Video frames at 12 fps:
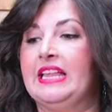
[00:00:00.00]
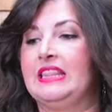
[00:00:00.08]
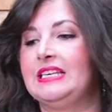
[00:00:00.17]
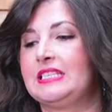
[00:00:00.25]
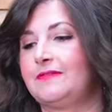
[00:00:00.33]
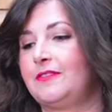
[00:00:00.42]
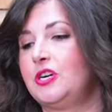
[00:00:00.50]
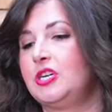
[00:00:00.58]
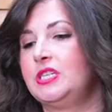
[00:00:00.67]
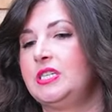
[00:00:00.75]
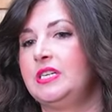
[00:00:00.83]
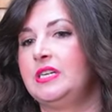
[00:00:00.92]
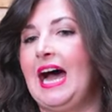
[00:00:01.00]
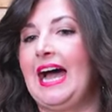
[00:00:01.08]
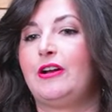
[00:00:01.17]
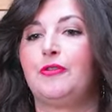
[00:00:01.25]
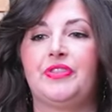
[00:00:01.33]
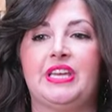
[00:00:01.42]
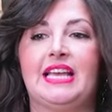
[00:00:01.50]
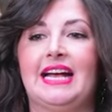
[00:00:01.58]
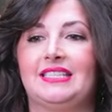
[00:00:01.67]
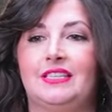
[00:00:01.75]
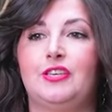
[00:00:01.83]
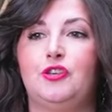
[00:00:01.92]
This fern, I don't think,
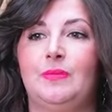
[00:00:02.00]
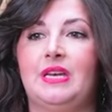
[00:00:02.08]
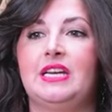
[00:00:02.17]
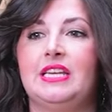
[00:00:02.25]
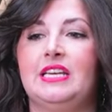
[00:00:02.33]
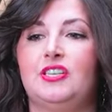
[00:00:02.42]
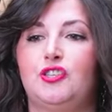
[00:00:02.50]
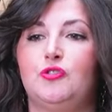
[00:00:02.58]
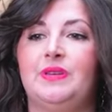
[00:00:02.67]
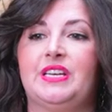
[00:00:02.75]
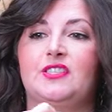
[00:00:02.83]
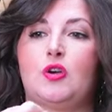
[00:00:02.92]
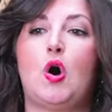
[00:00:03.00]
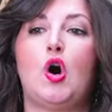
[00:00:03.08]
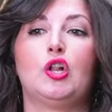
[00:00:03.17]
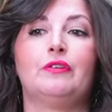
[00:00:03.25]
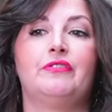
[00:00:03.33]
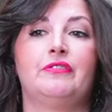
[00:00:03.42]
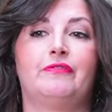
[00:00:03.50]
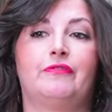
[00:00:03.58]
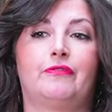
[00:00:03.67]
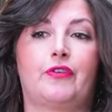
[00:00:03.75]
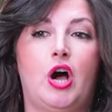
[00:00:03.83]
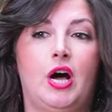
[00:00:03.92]
has the humidity issue because all of the
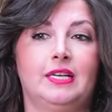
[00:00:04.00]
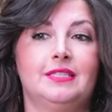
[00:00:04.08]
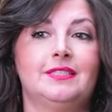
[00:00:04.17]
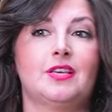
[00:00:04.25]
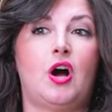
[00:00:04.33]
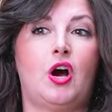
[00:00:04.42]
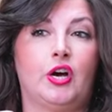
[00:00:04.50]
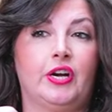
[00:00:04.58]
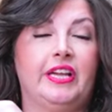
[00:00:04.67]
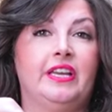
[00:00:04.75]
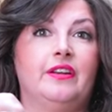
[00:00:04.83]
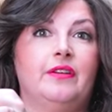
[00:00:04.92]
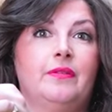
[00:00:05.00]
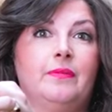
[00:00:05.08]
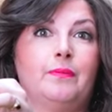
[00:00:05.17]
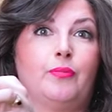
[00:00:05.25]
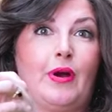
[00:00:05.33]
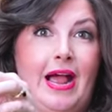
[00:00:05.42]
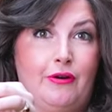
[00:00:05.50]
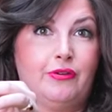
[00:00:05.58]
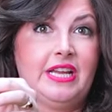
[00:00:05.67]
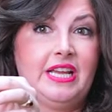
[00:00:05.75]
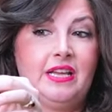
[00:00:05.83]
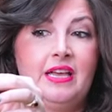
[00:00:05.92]
fronds are not
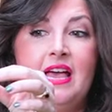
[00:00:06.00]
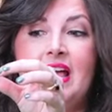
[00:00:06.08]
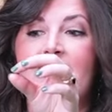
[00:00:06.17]
browning.